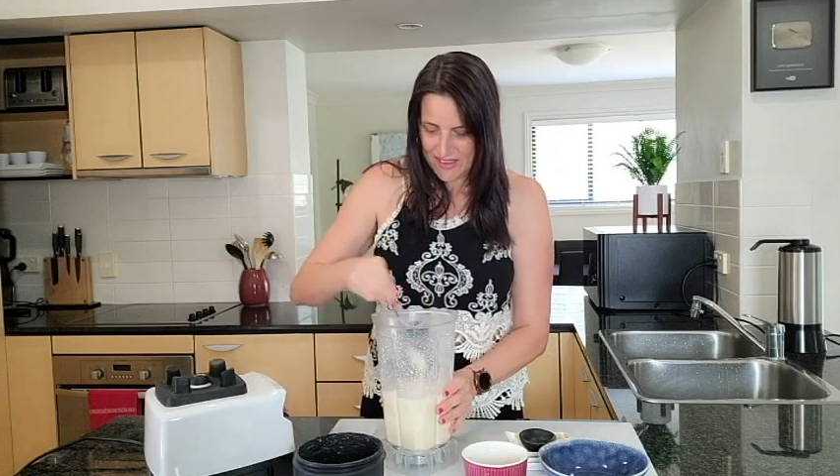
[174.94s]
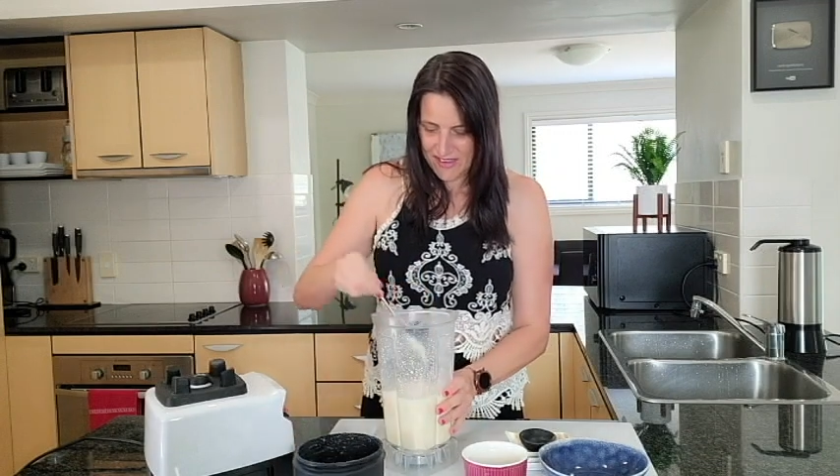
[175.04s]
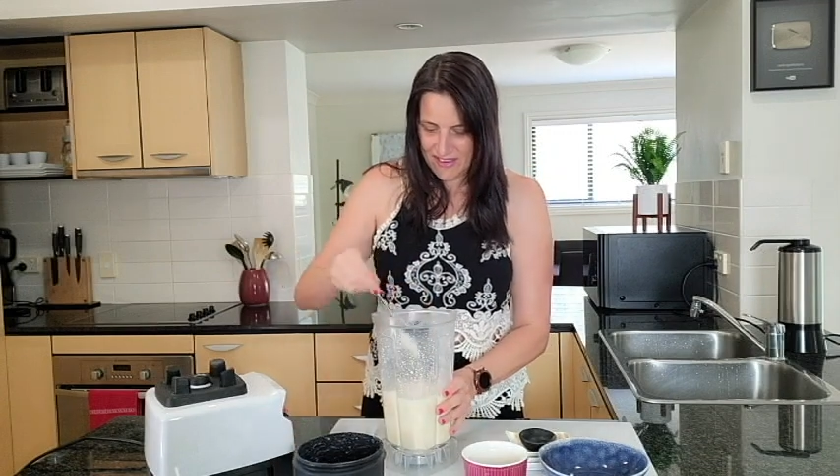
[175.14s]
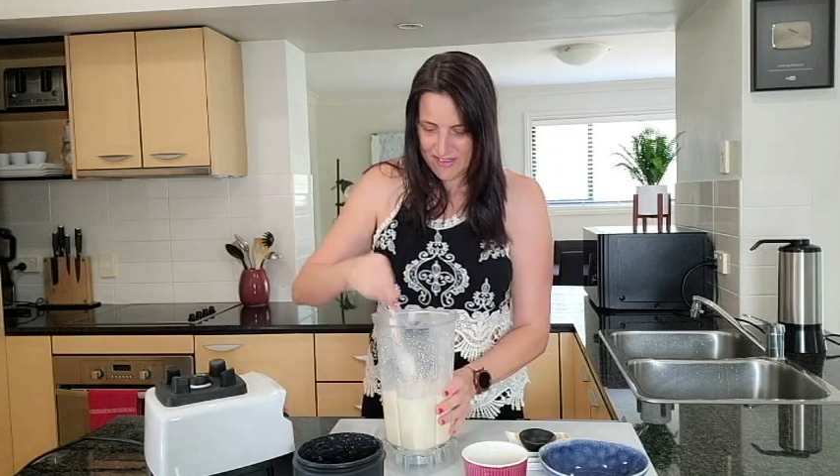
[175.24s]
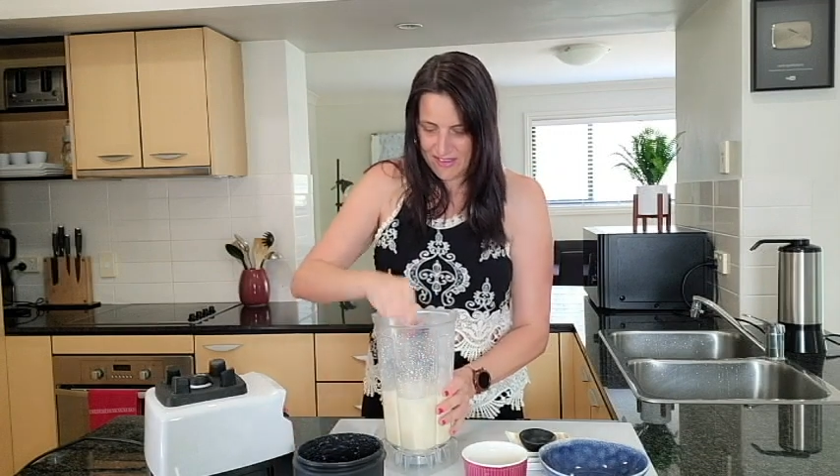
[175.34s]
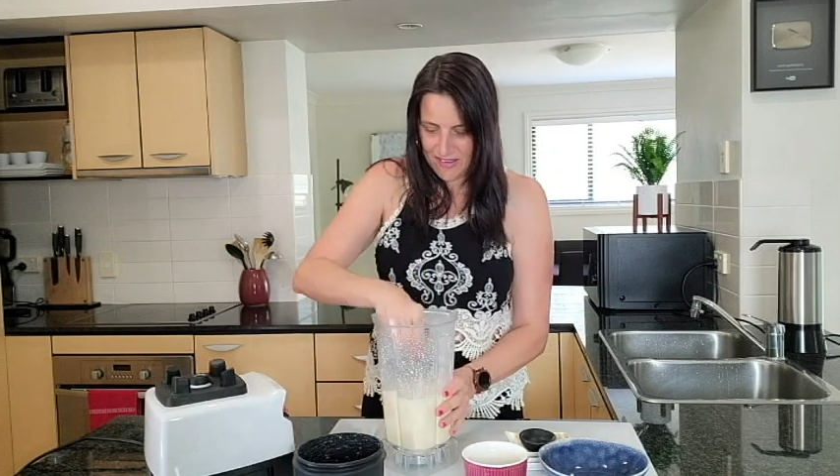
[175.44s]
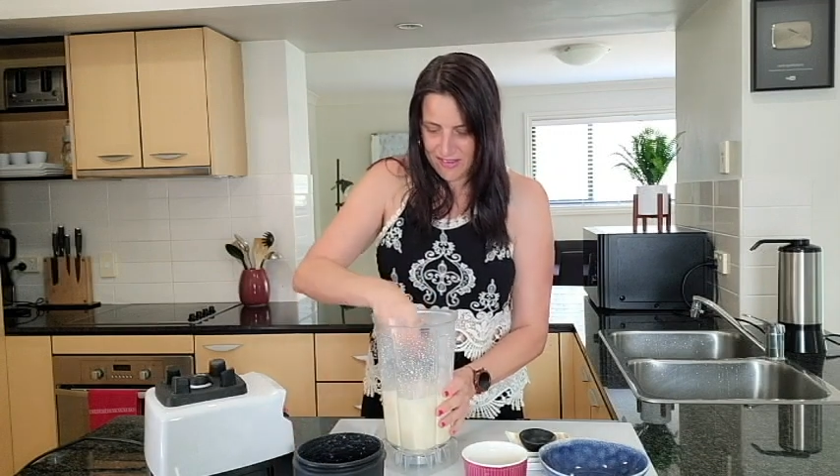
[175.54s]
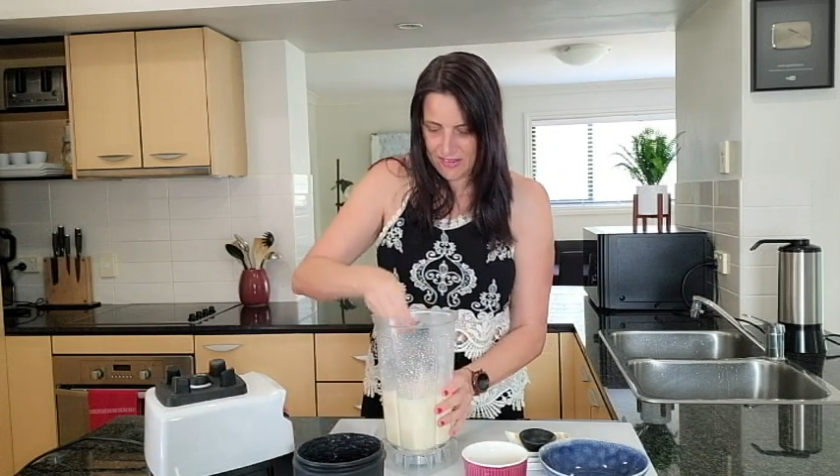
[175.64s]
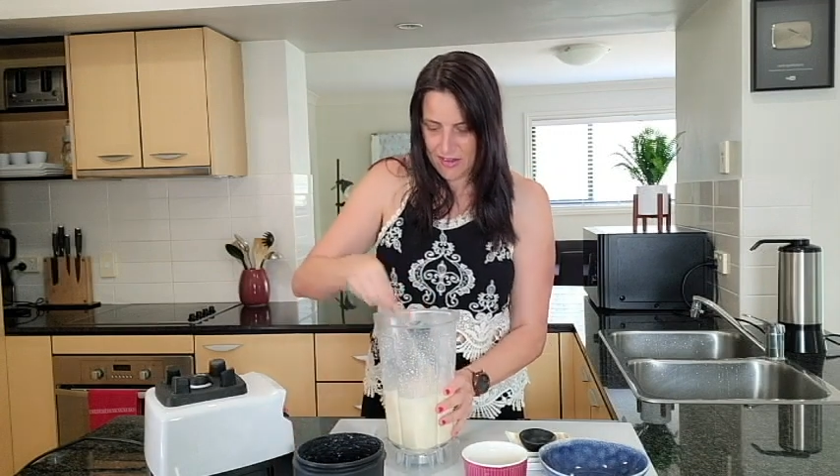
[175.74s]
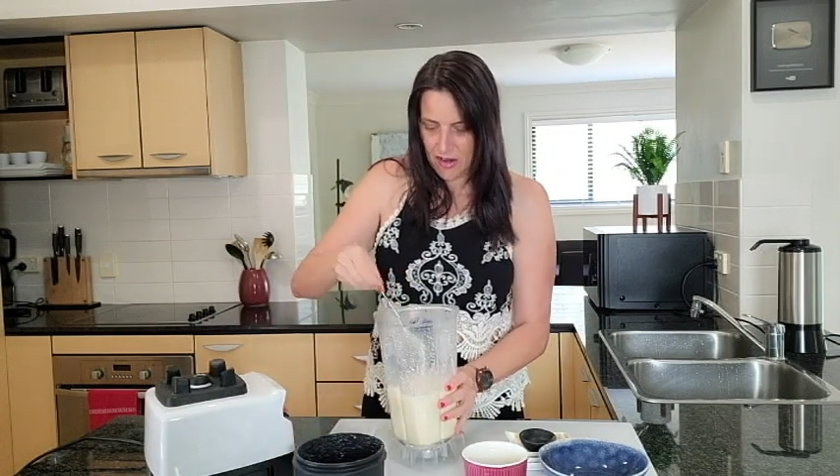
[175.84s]
It's
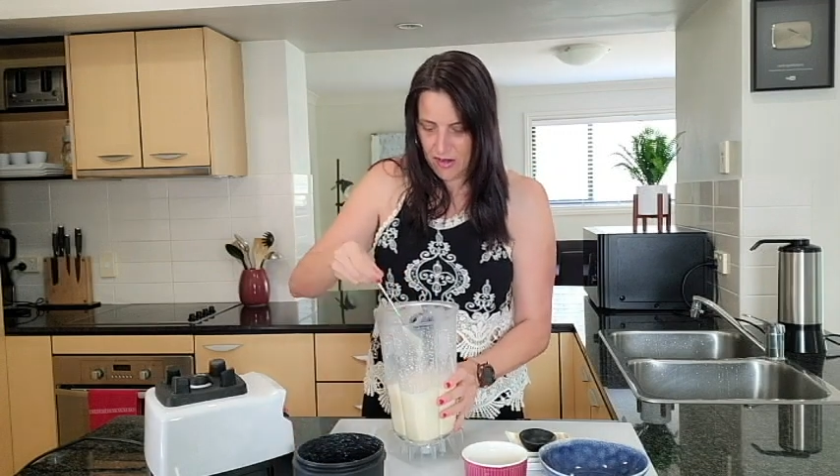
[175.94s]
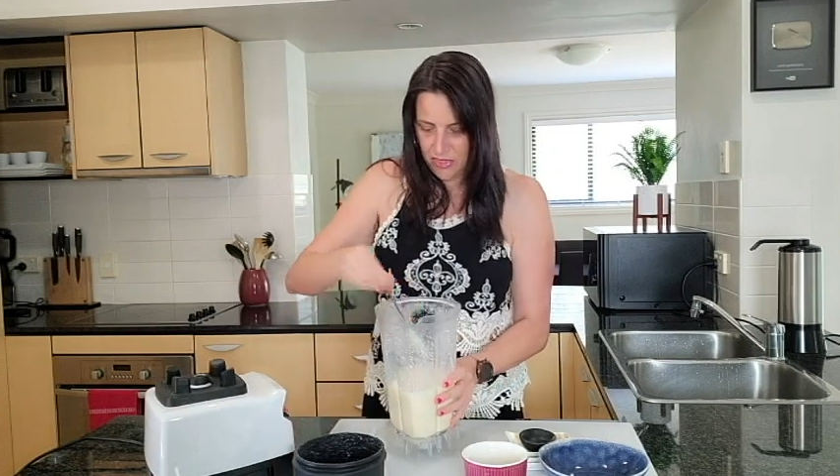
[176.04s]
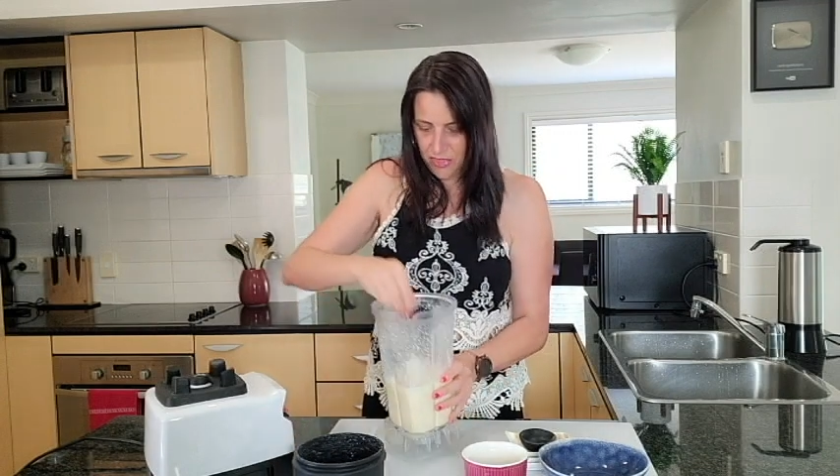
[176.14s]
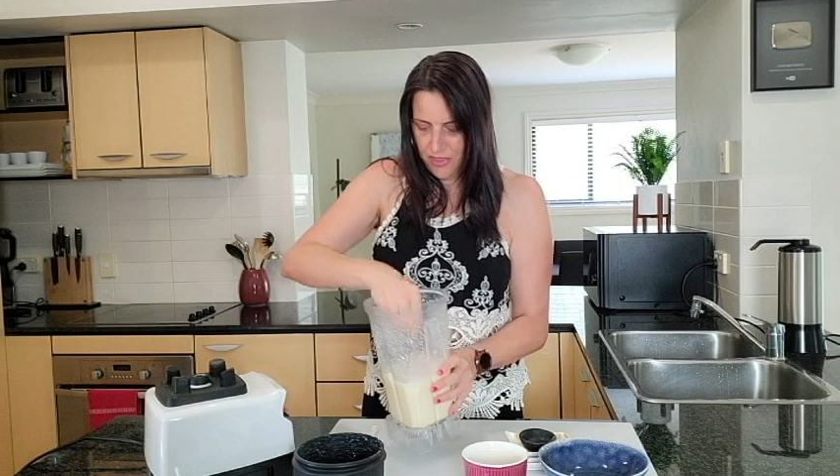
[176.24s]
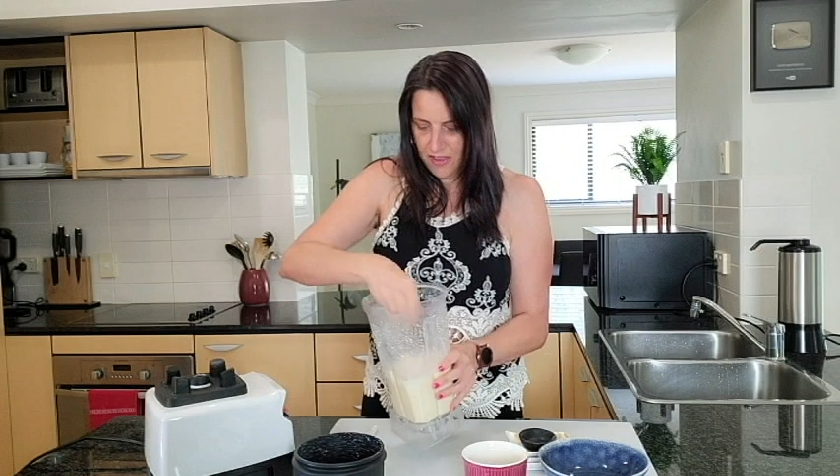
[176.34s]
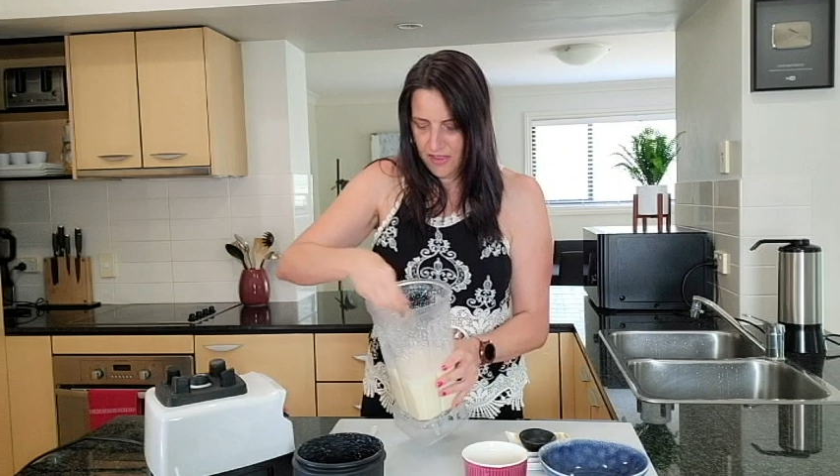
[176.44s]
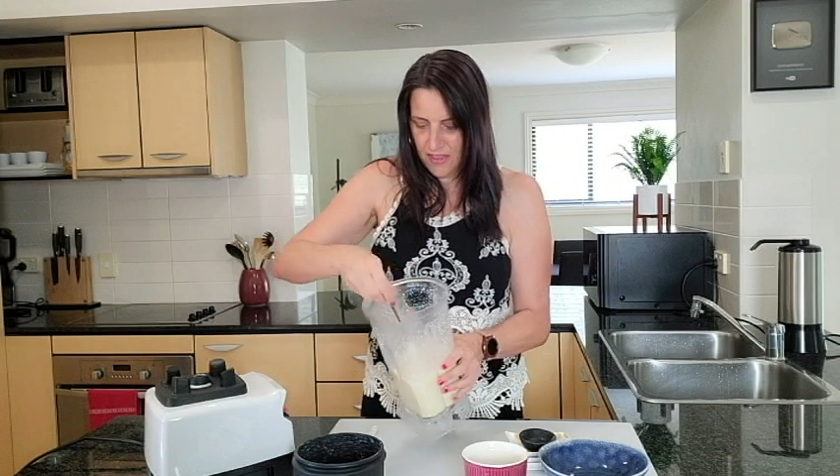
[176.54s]
just so thick